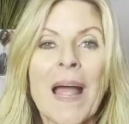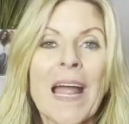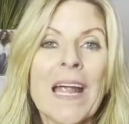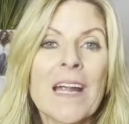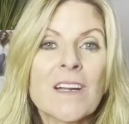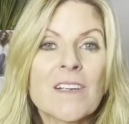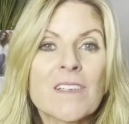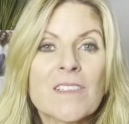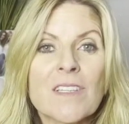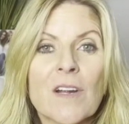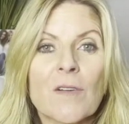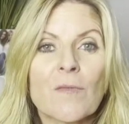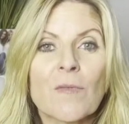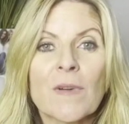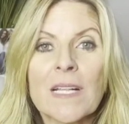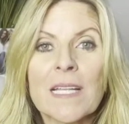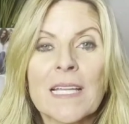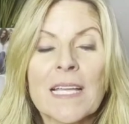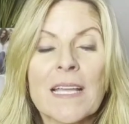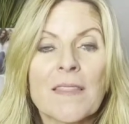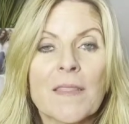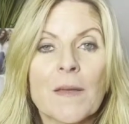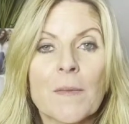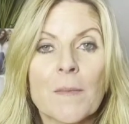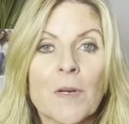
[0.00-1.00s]
buyers are
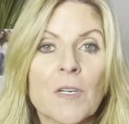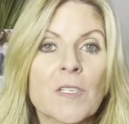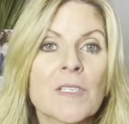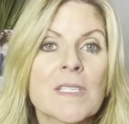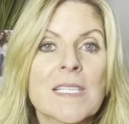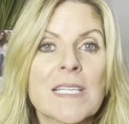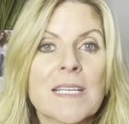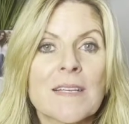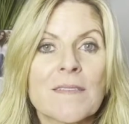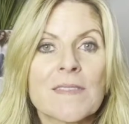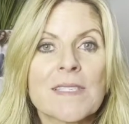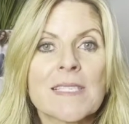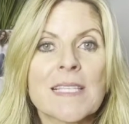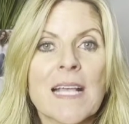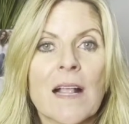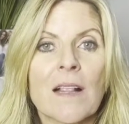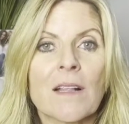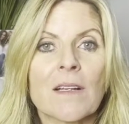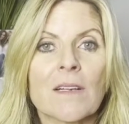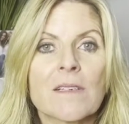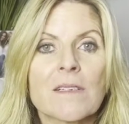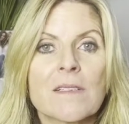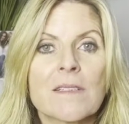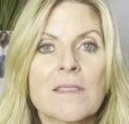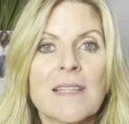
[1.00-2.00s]
really at the mercy of
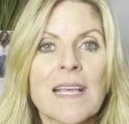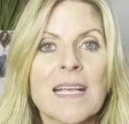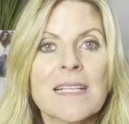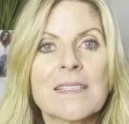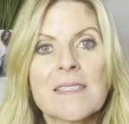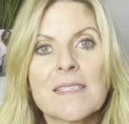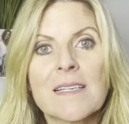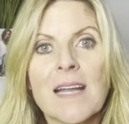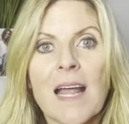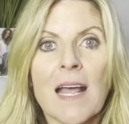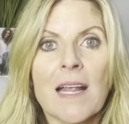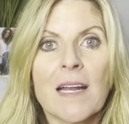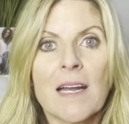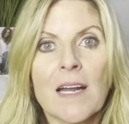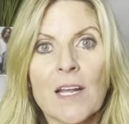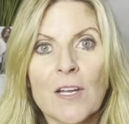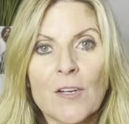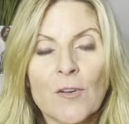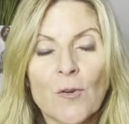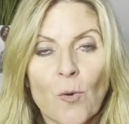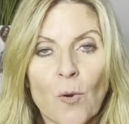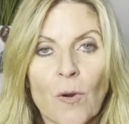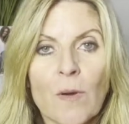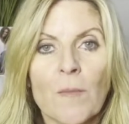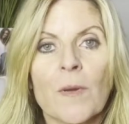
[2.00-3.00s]
sellers. That's not a
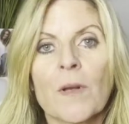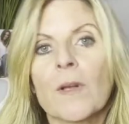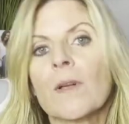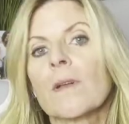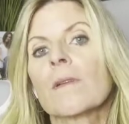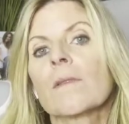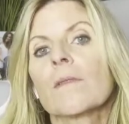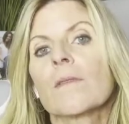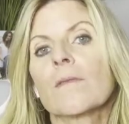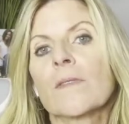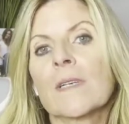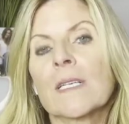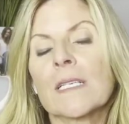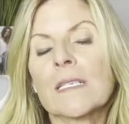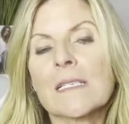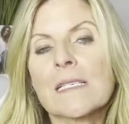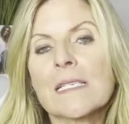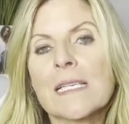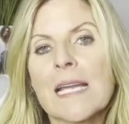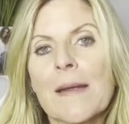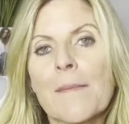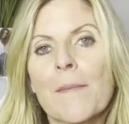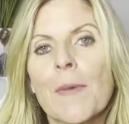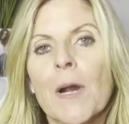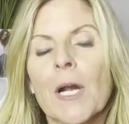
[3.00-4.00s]
normal real
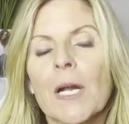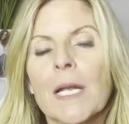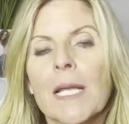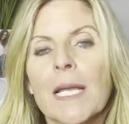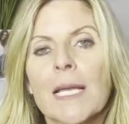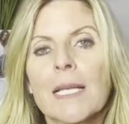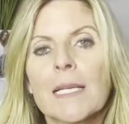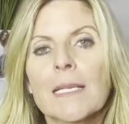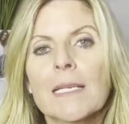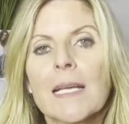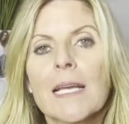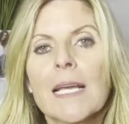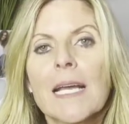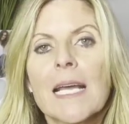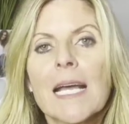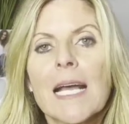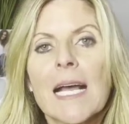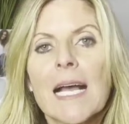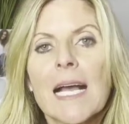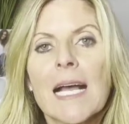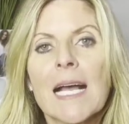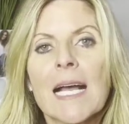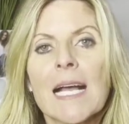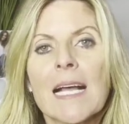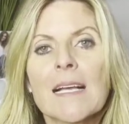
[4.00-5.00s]
estate market.
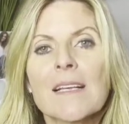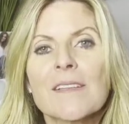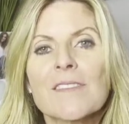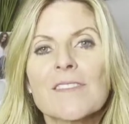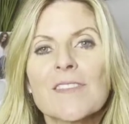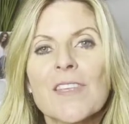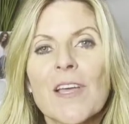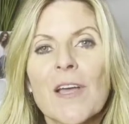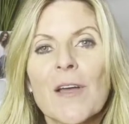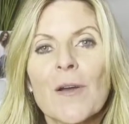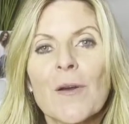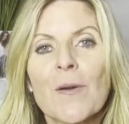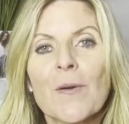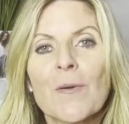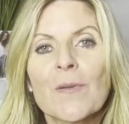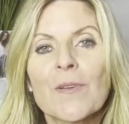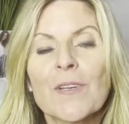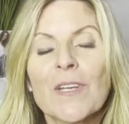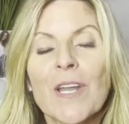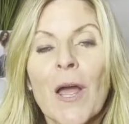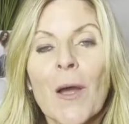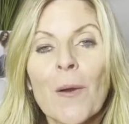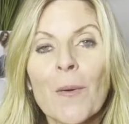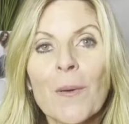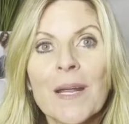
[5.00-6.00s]
Uh, so
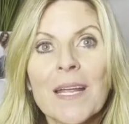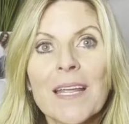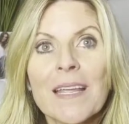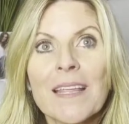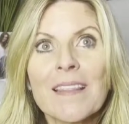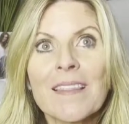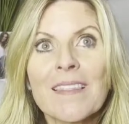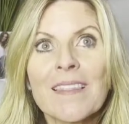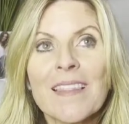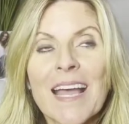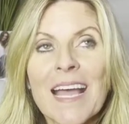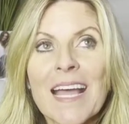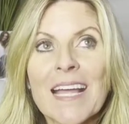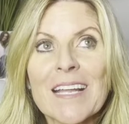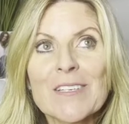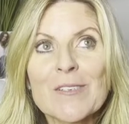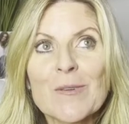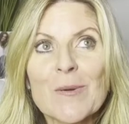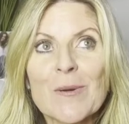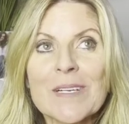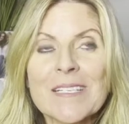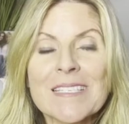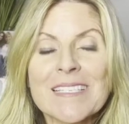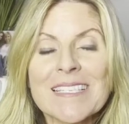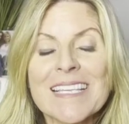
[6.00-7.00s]
knowing that
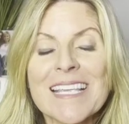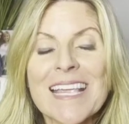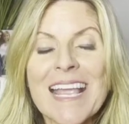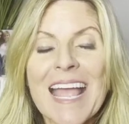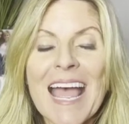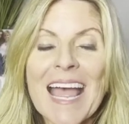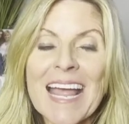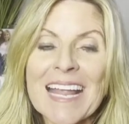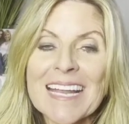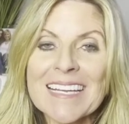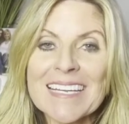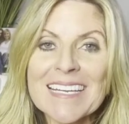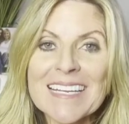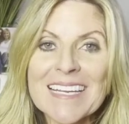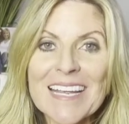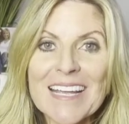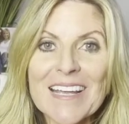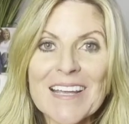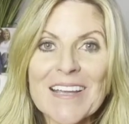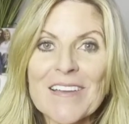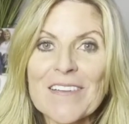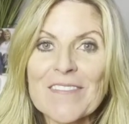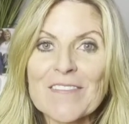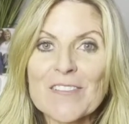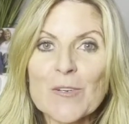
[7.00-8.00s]
towards the end
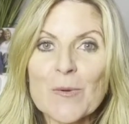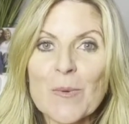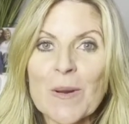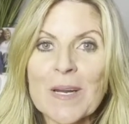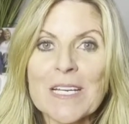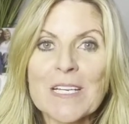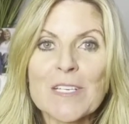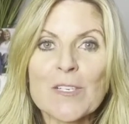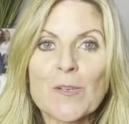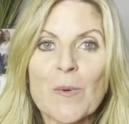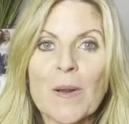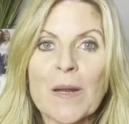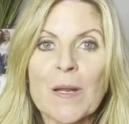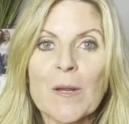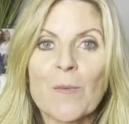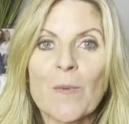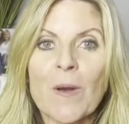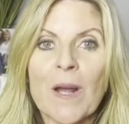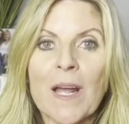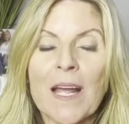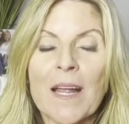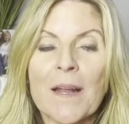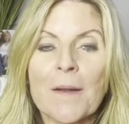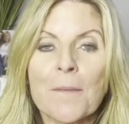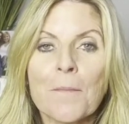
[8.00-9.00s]
of
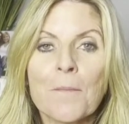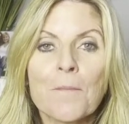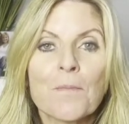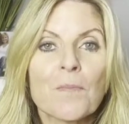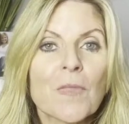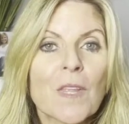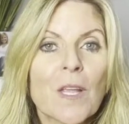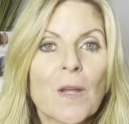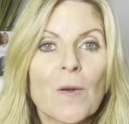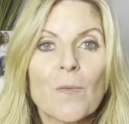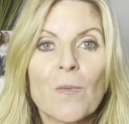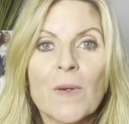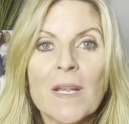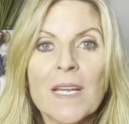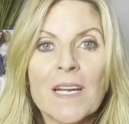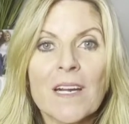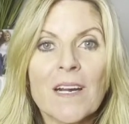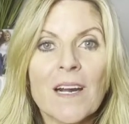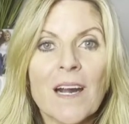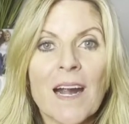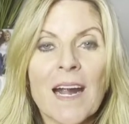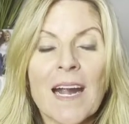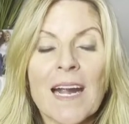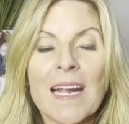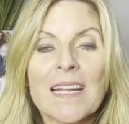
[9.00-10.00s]
2021, we
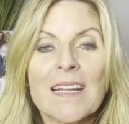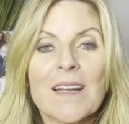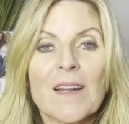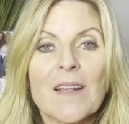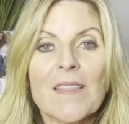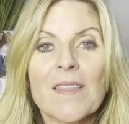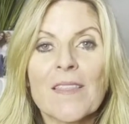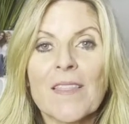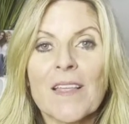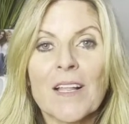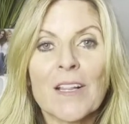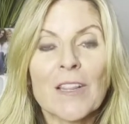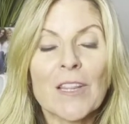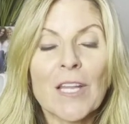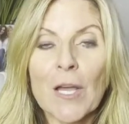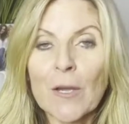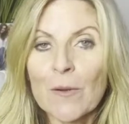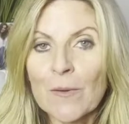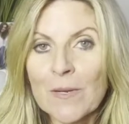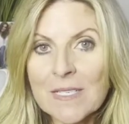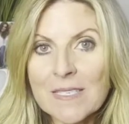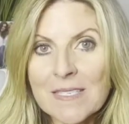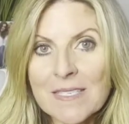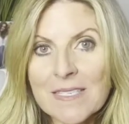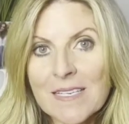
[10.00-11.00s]
are at the
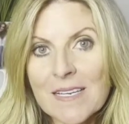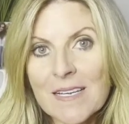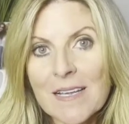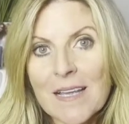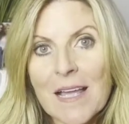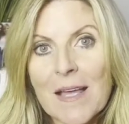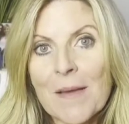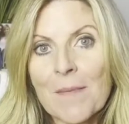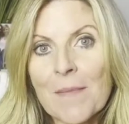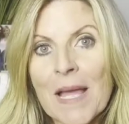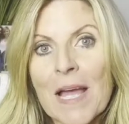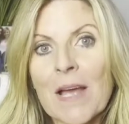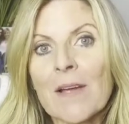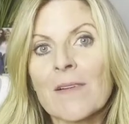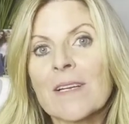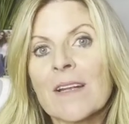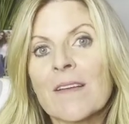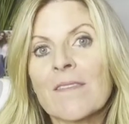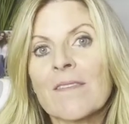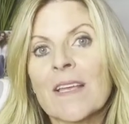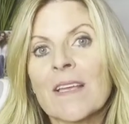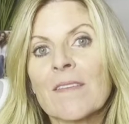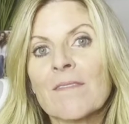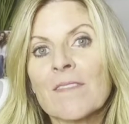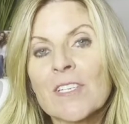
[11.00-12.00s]
lowest amount
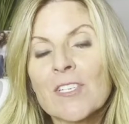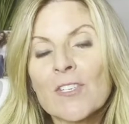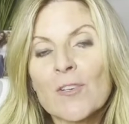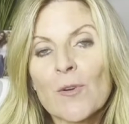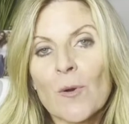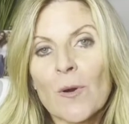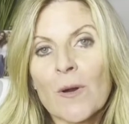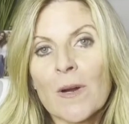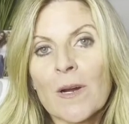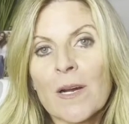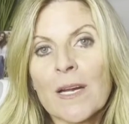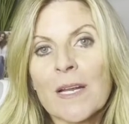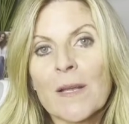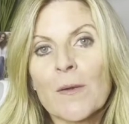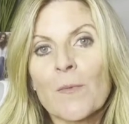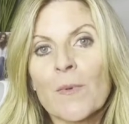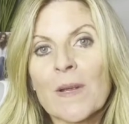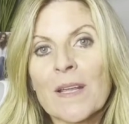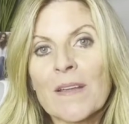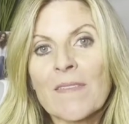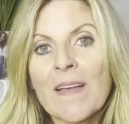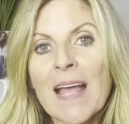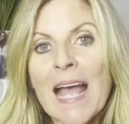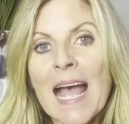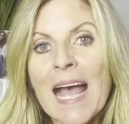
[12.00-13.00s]
of inventory
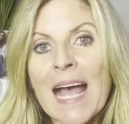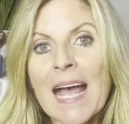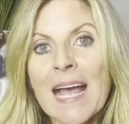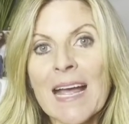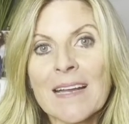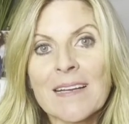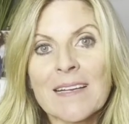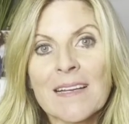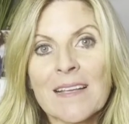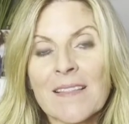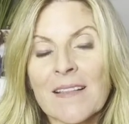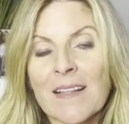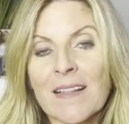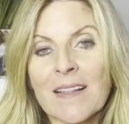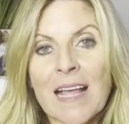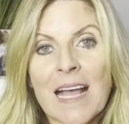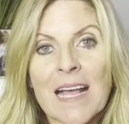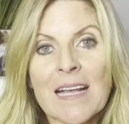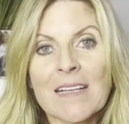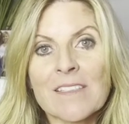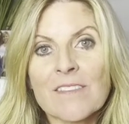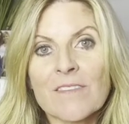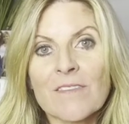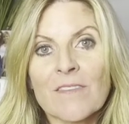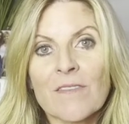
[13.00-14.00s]
we've had in the
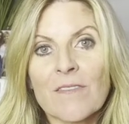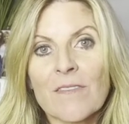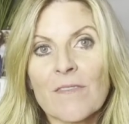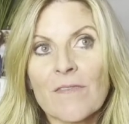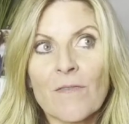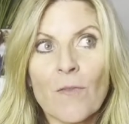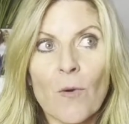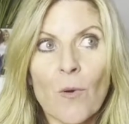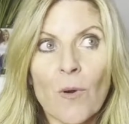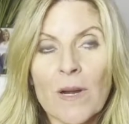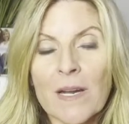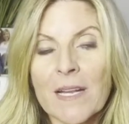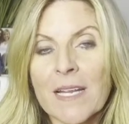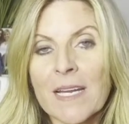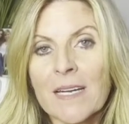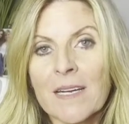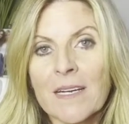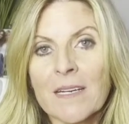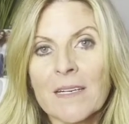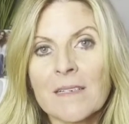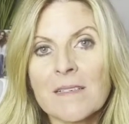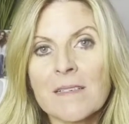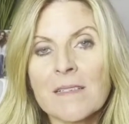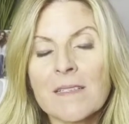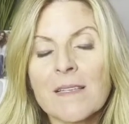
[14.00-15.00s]
last four
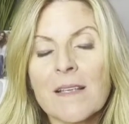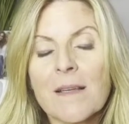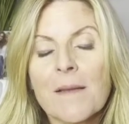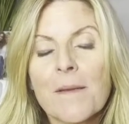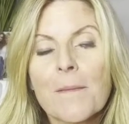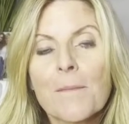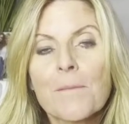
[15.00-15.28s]
years,